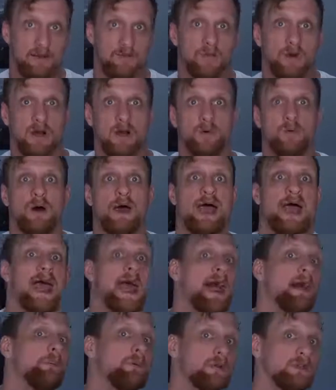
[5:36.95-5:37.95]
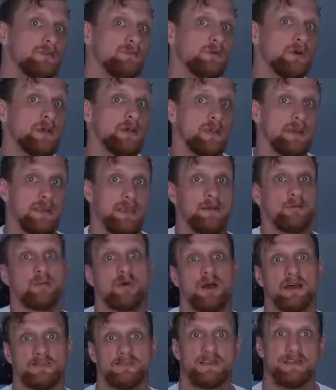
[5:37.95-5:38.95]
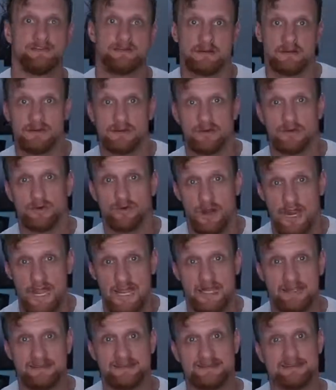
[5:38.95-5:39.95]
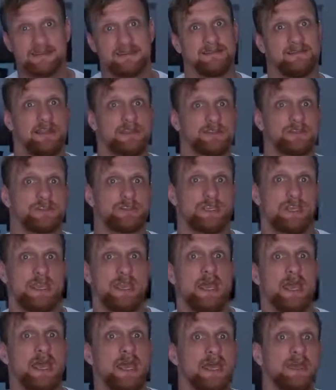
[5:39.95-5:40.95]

Well, what happens when the processor degrades is essentially